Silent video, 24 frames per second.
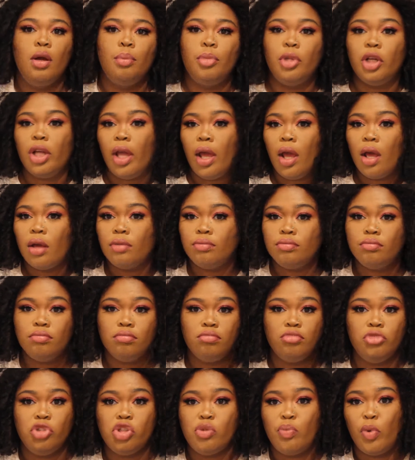But yeah,
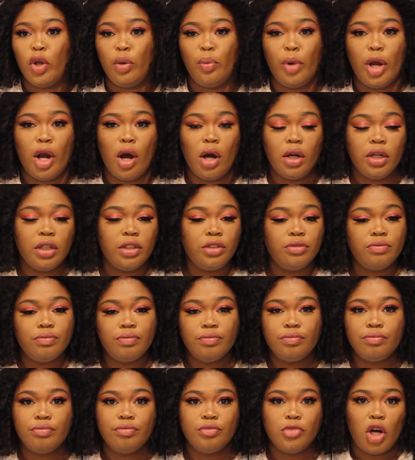just put your wig on and
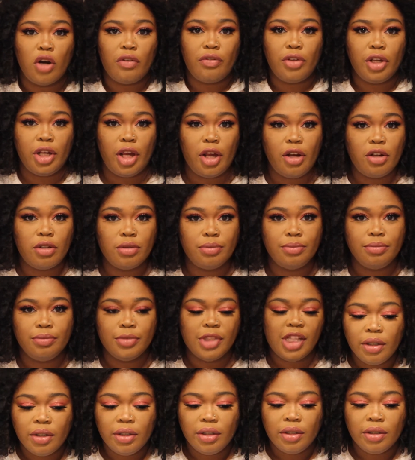off you go.
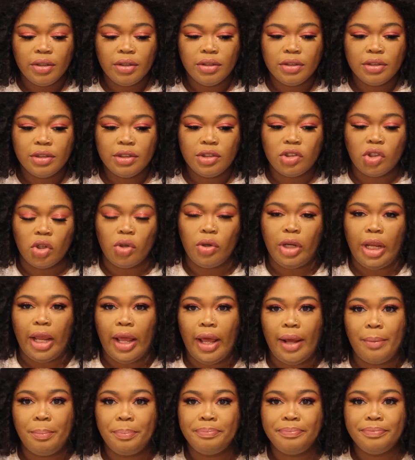So
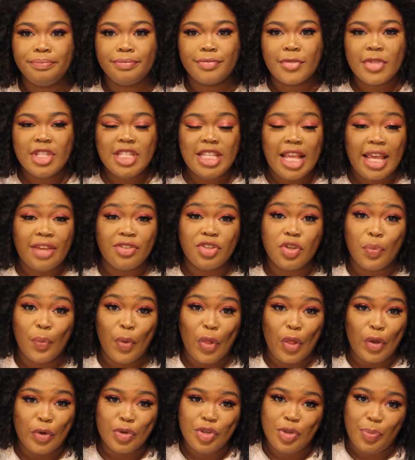yeah, save some
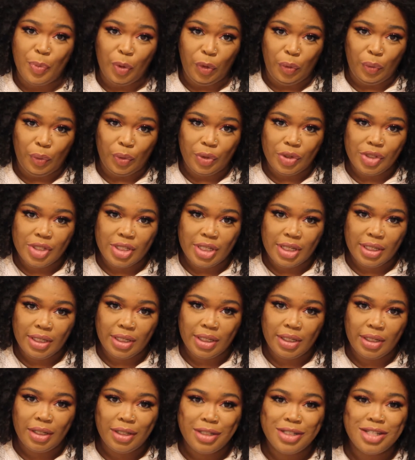of those spoons.
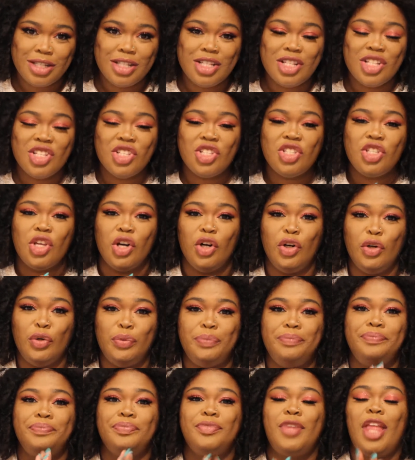
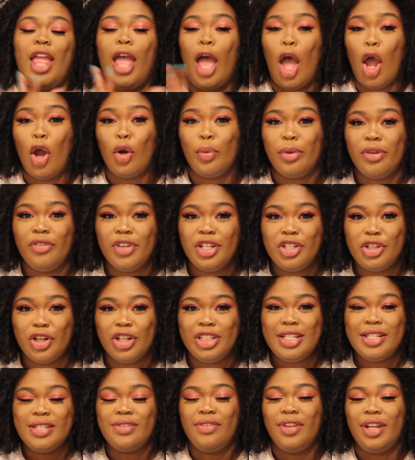So I hope you've
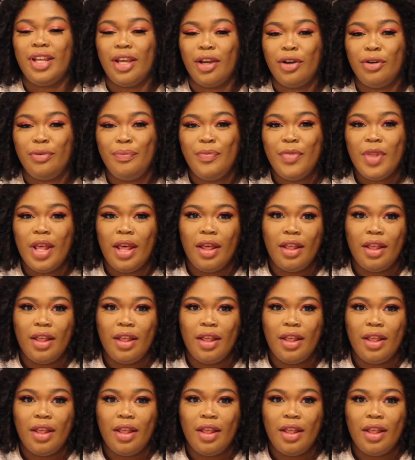enjoyed this video.